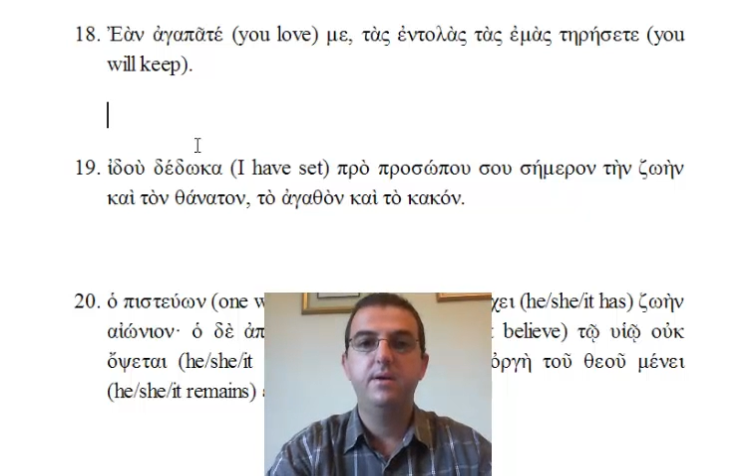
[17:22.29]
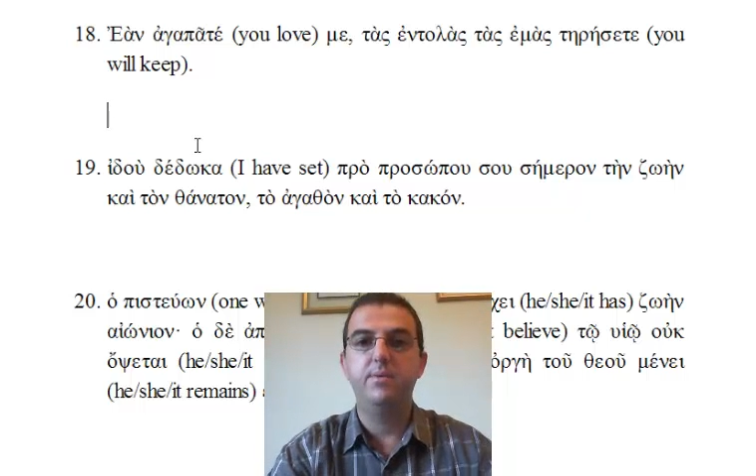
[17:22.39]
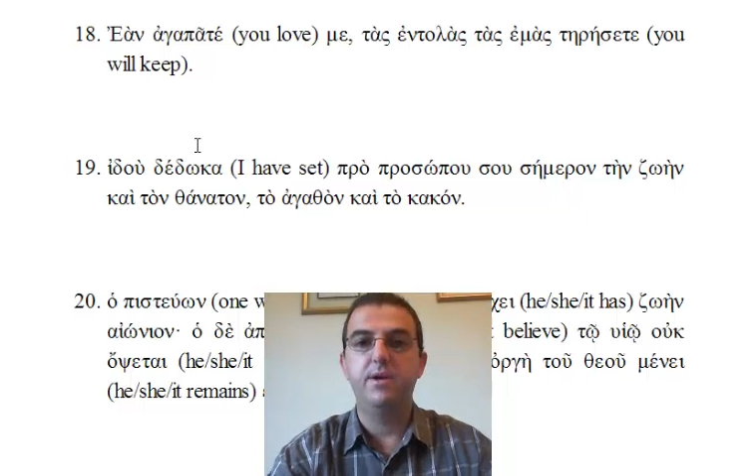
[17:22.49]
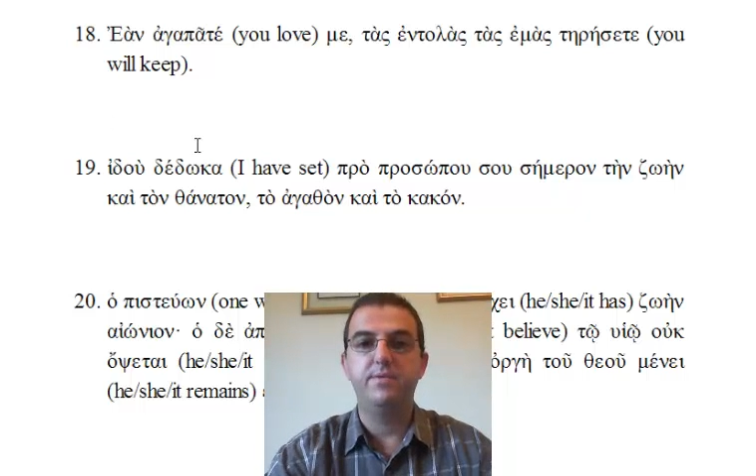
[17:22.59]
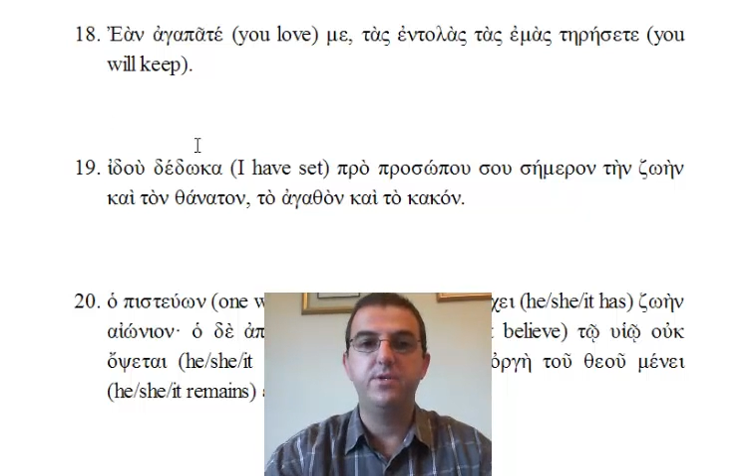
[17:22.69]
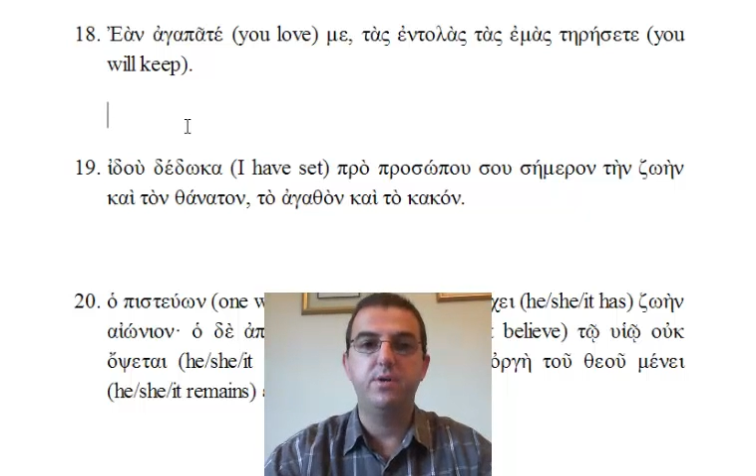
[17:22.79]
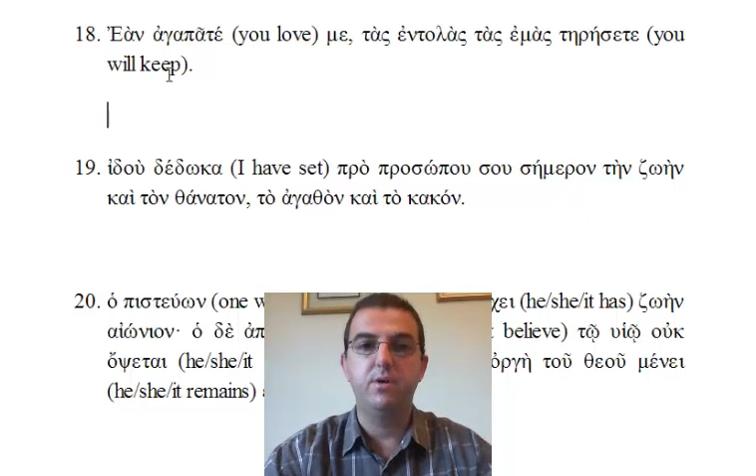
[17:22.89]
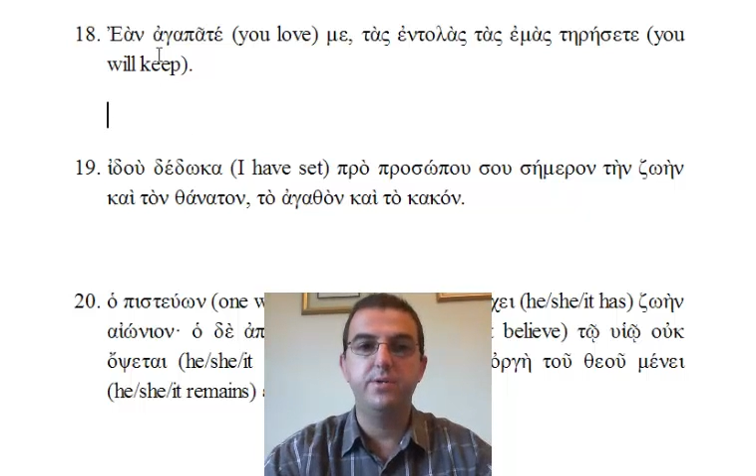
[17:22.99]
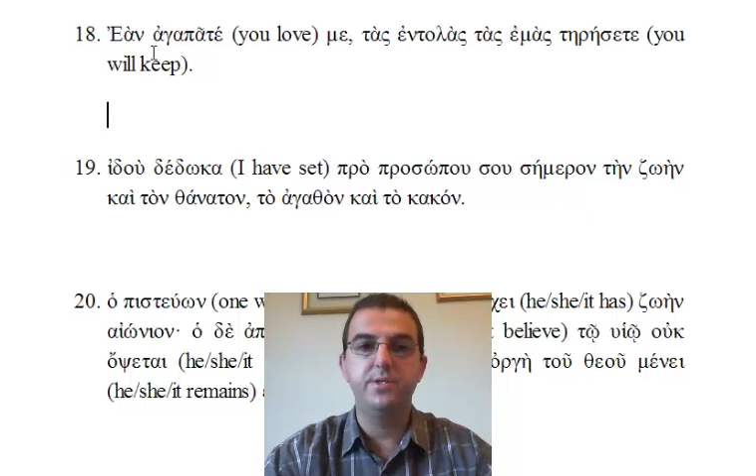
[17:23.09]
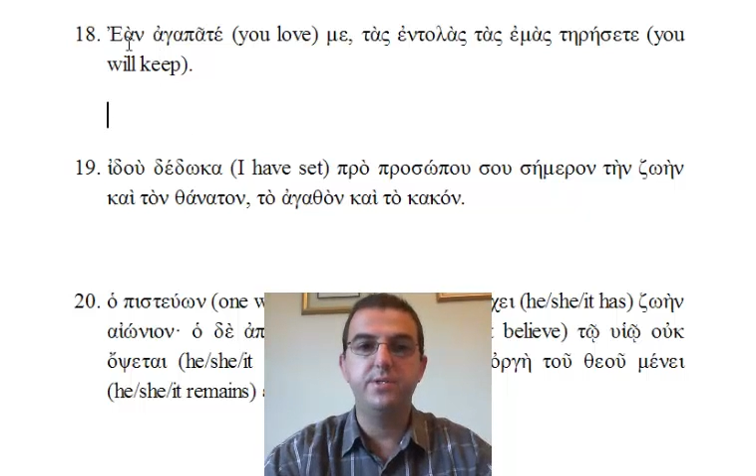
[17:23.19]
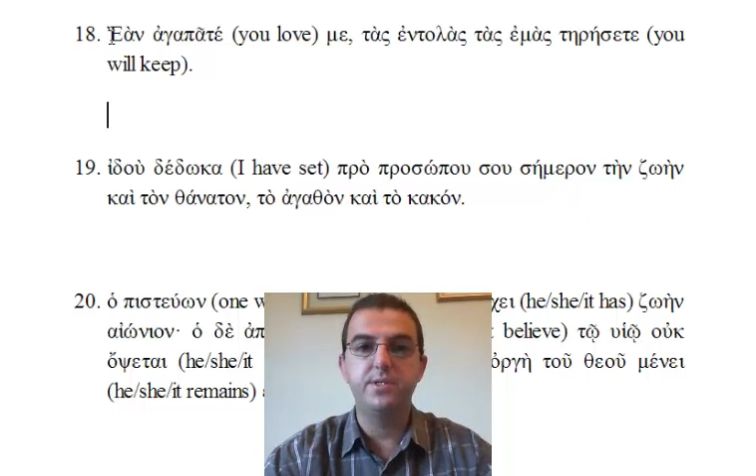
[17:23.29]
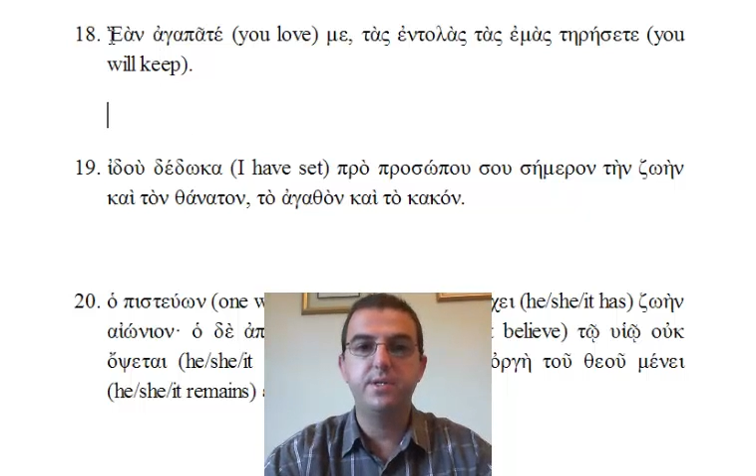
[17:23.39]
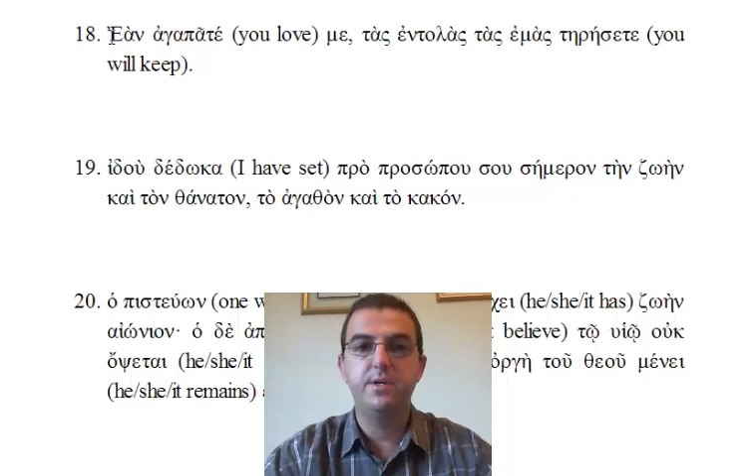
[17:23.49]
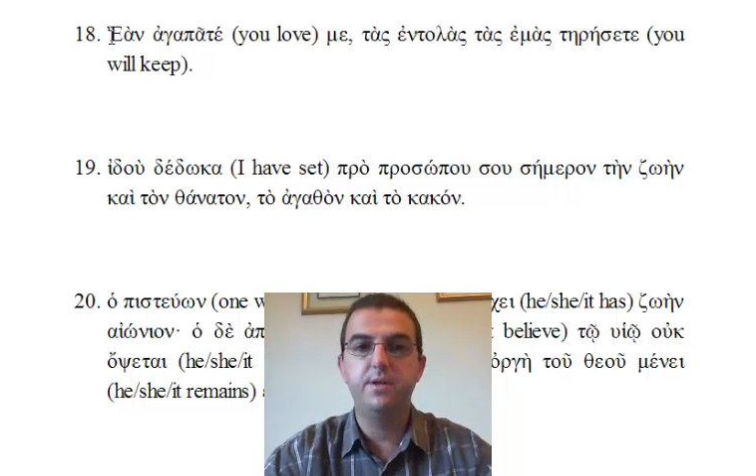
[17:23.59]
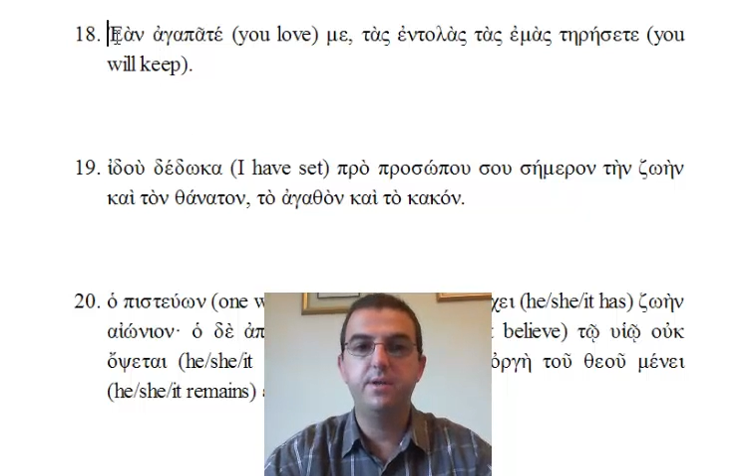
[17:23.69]
We have two clauses,
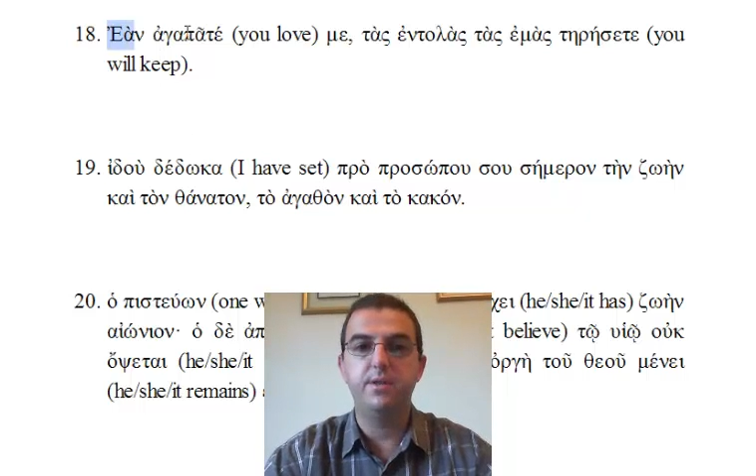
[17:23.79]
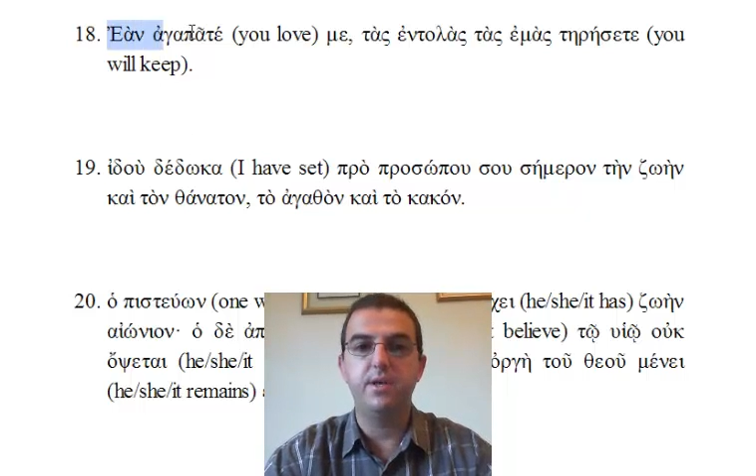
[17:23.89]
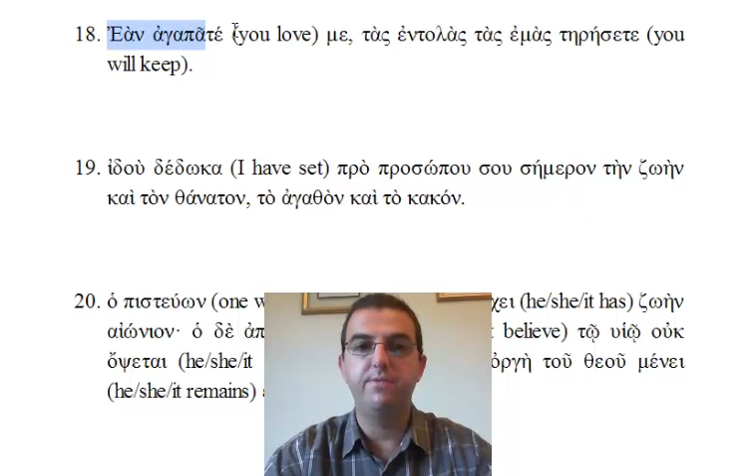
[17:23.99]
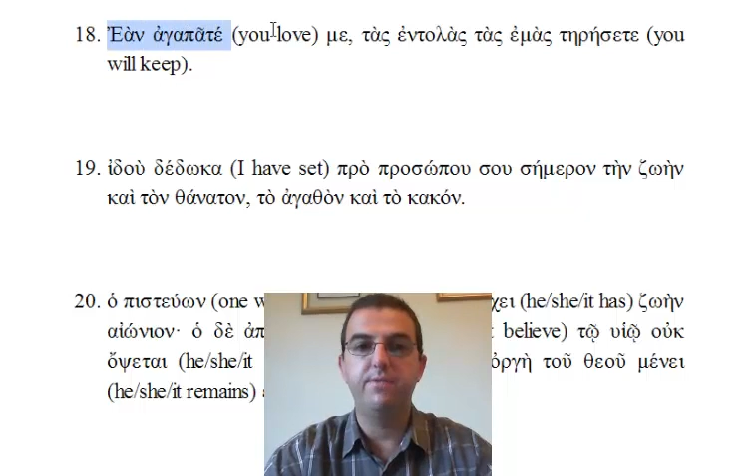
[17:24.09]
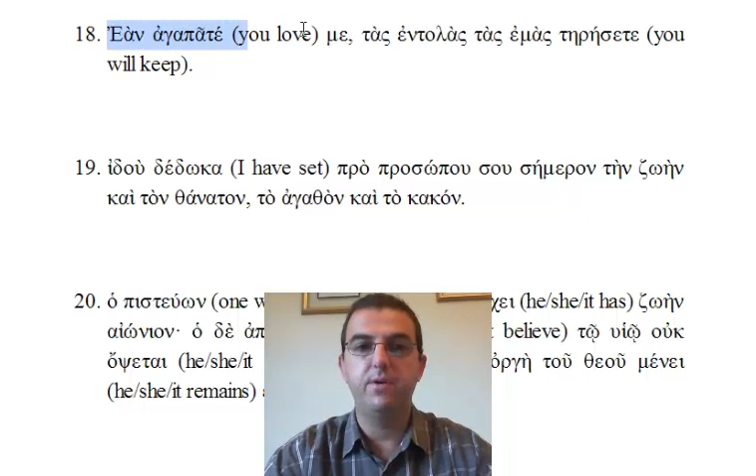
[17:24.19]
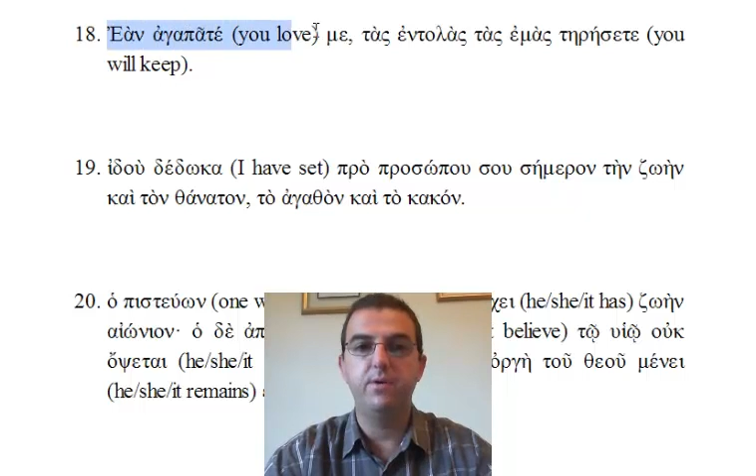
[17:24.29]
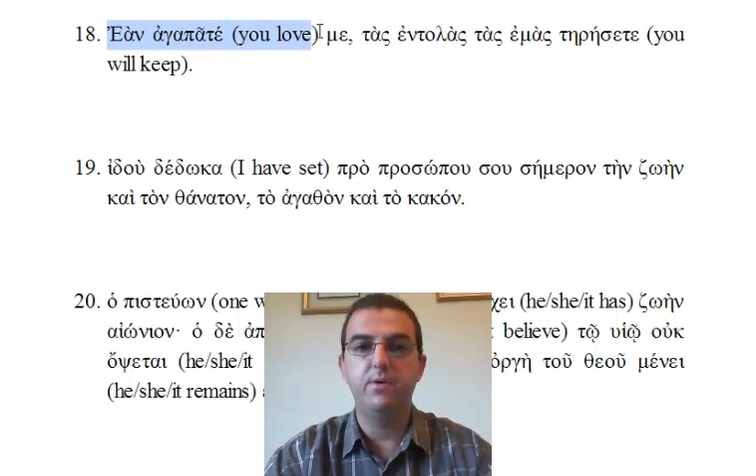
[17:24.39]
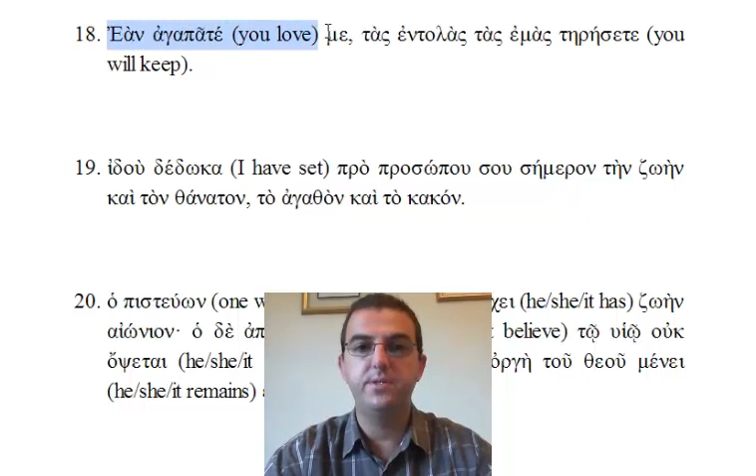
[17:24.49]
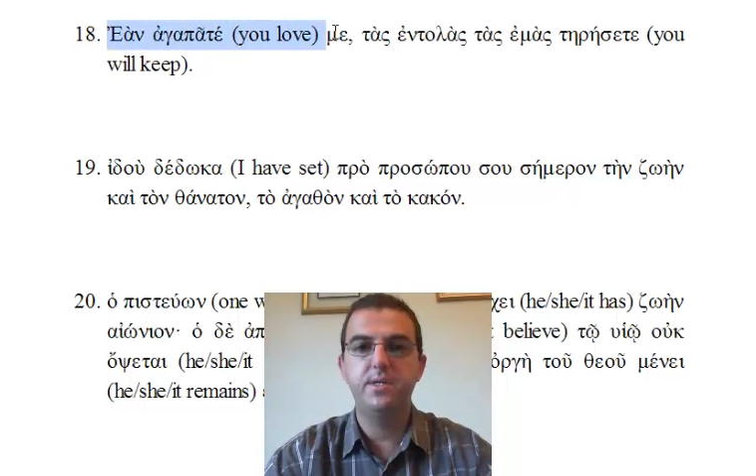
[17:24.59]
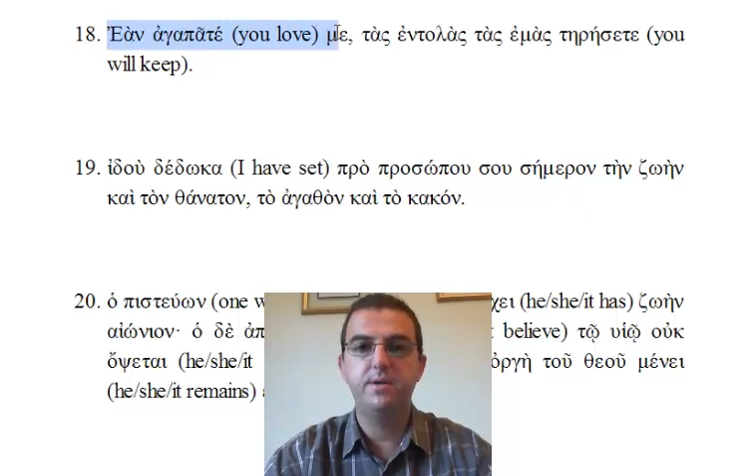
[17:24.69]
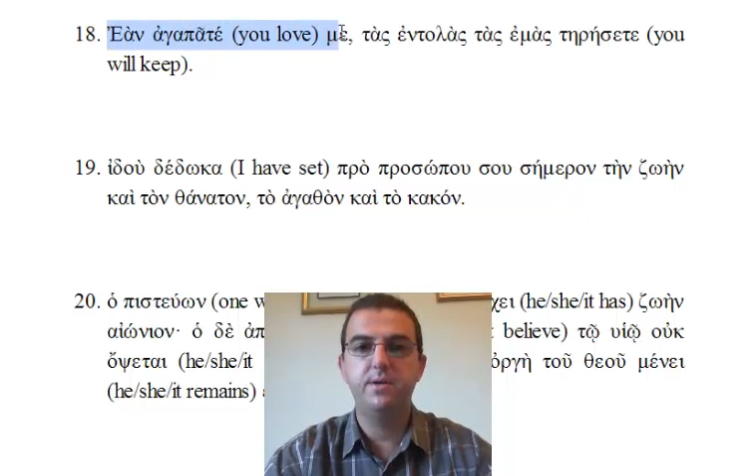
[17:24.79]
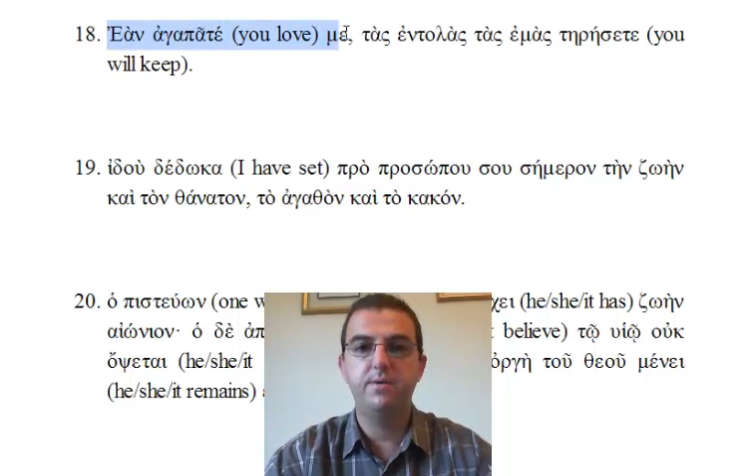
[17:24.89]
the if clause